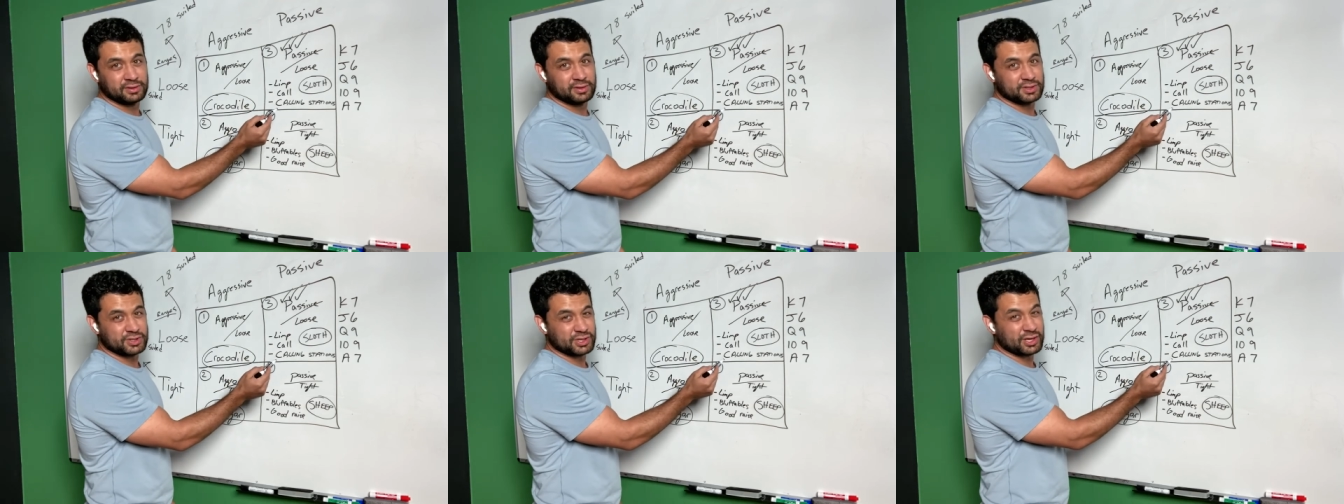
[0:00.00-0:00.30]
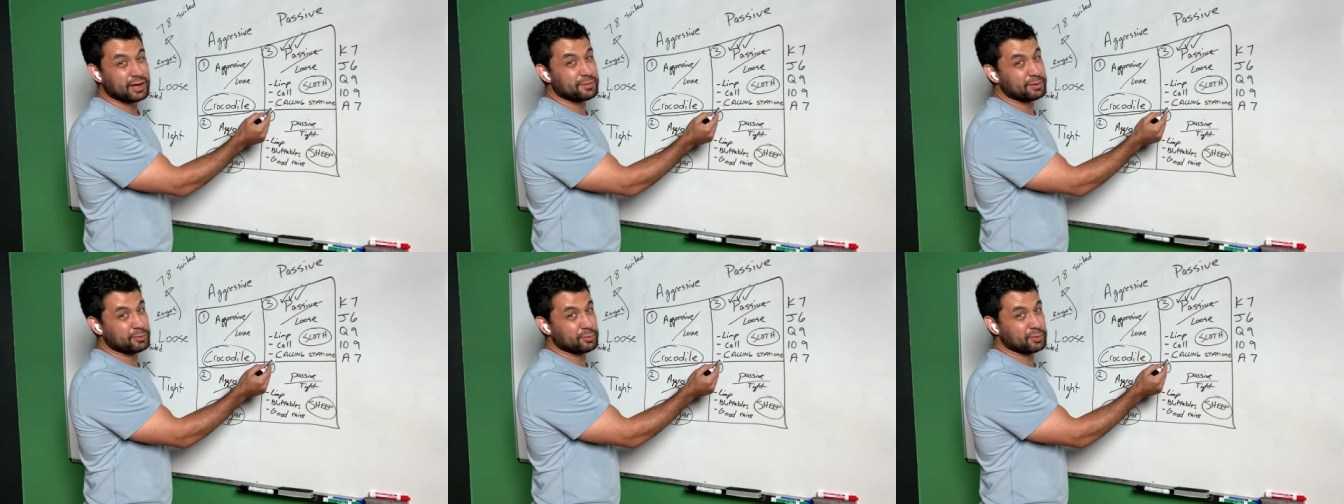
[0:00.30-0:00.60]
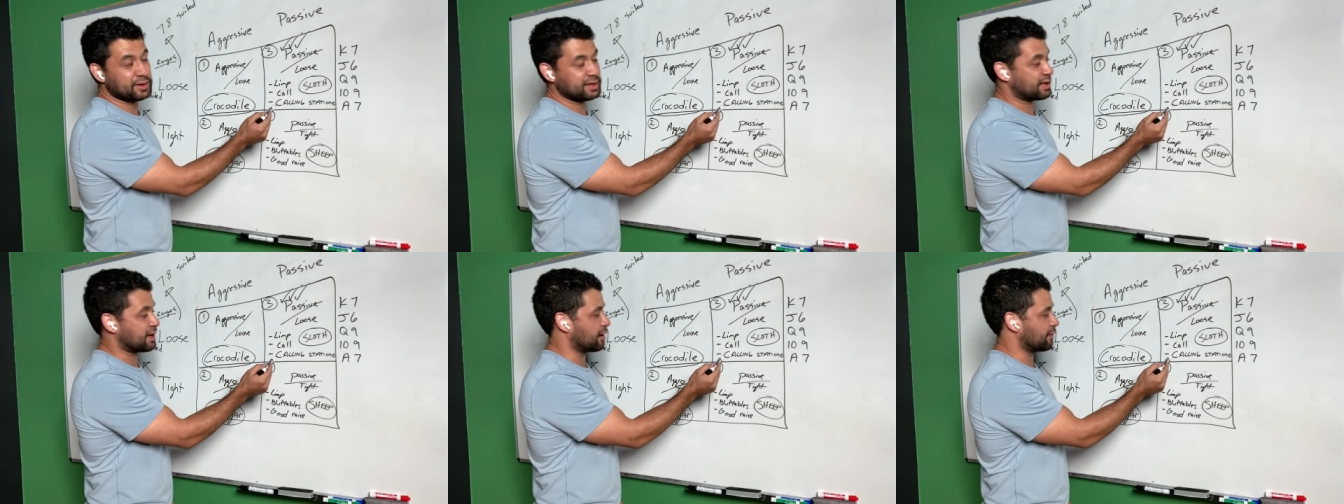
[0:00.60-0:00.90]
So you got to be
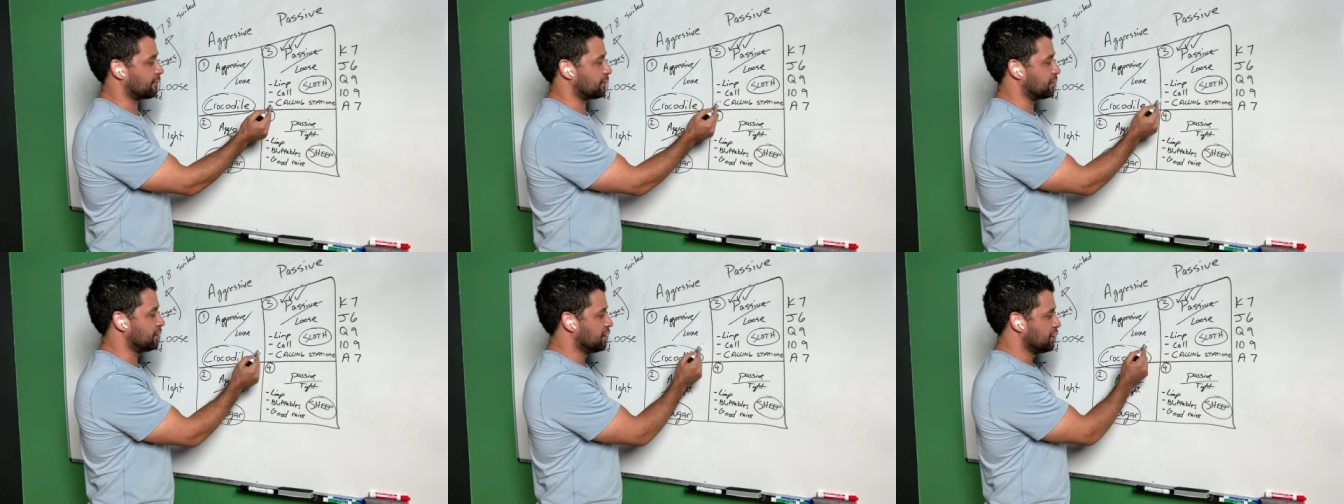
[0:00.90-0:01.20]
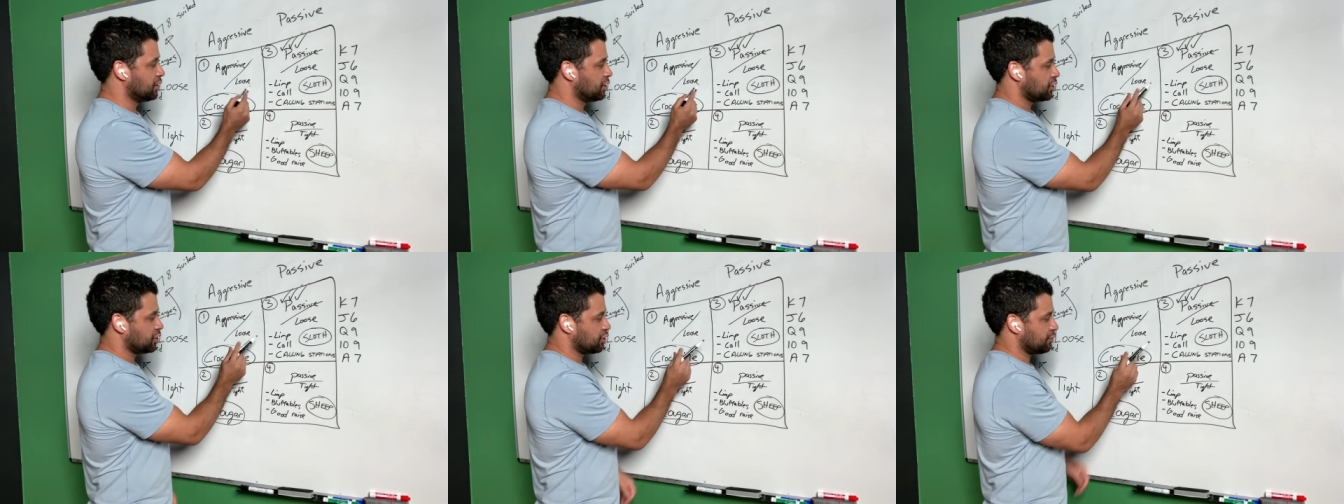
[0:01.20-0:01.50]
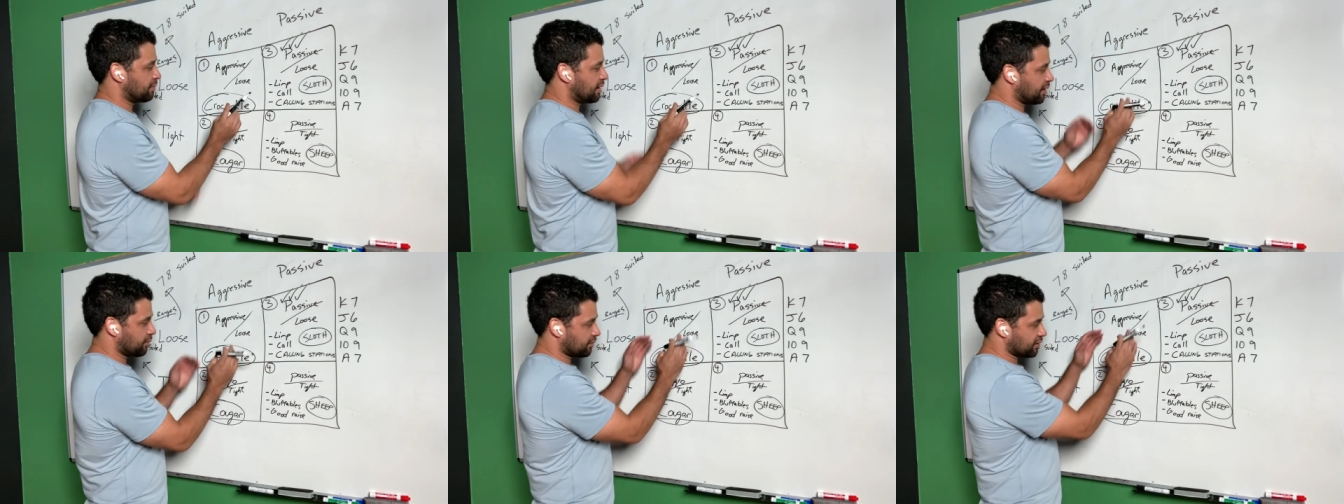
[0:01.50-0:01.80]
really careful.
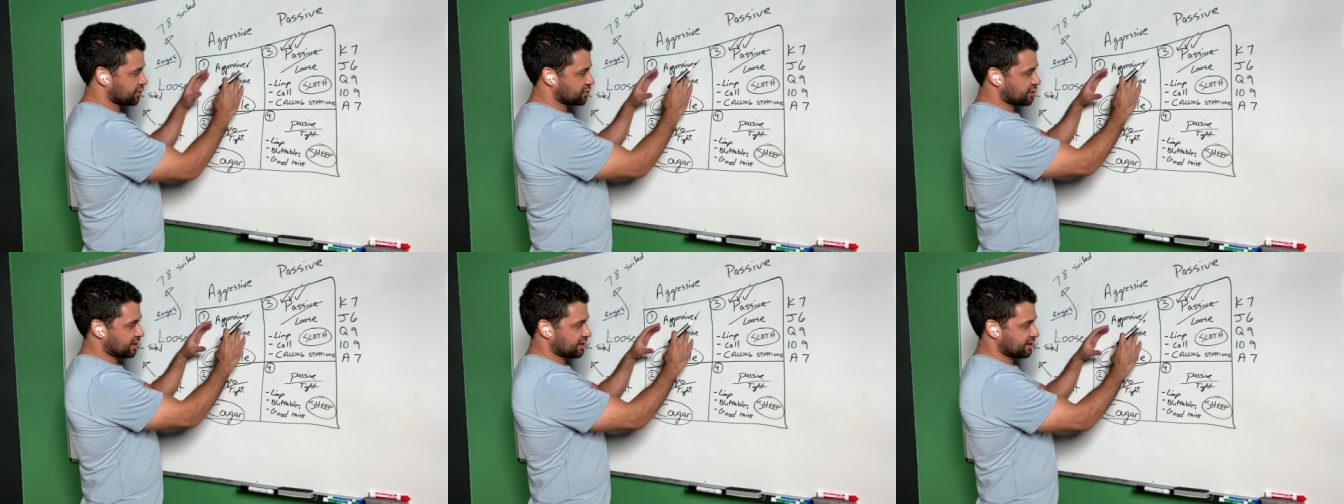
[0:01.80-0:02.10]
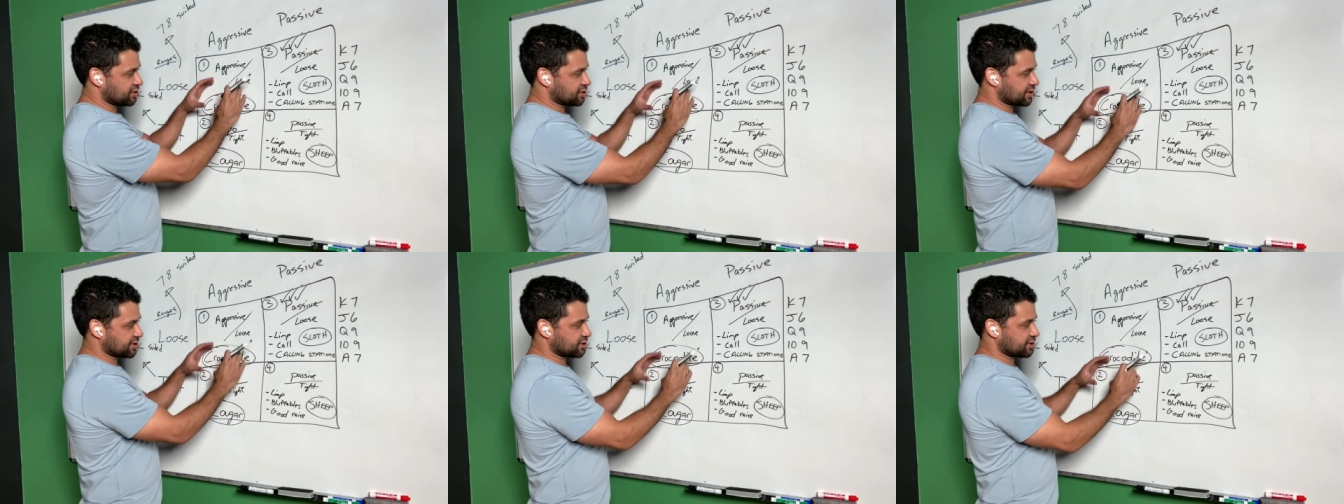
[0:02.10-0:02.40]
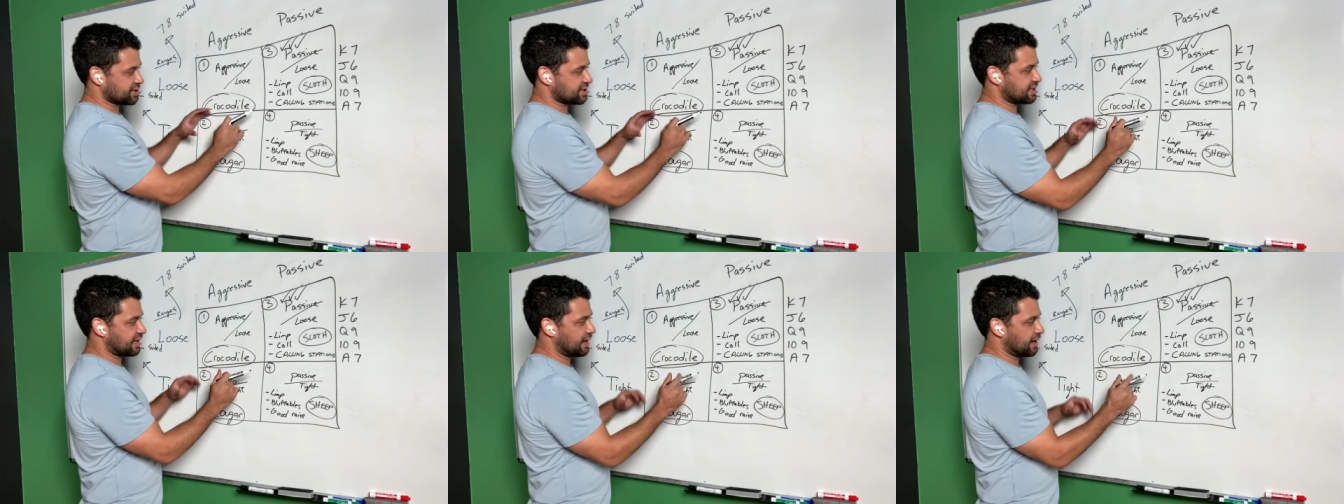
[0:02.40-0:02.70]
You might want to try to adjust
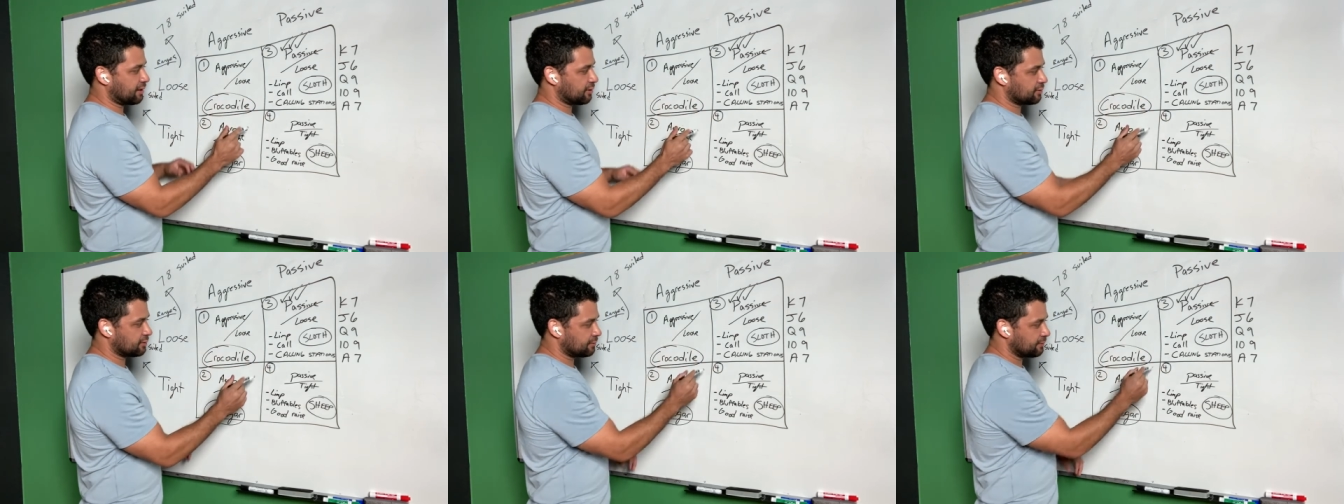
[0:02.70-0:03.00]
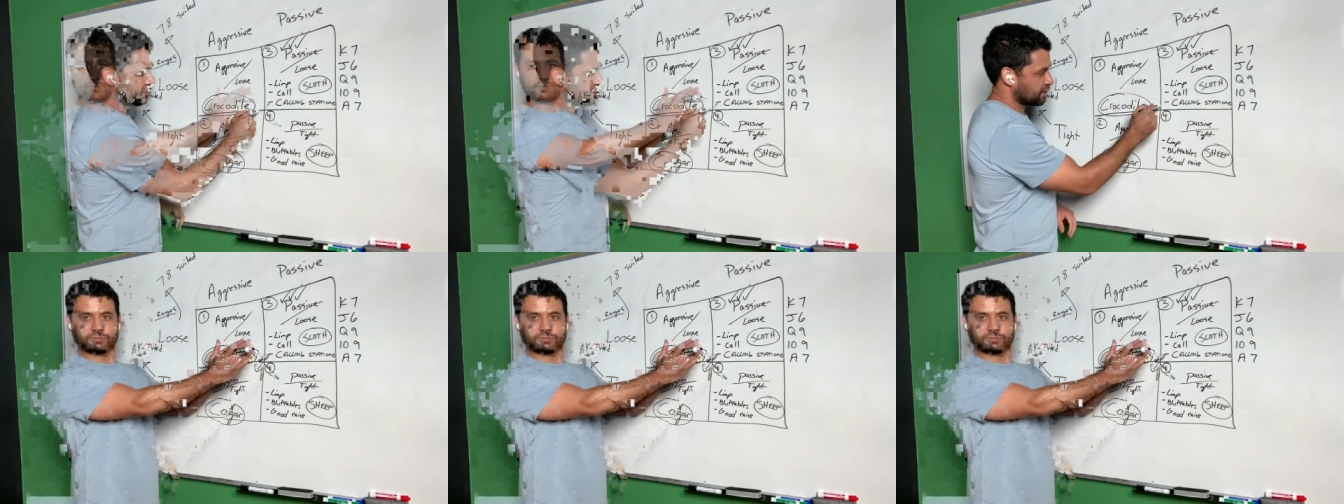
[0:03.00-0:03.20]
your style.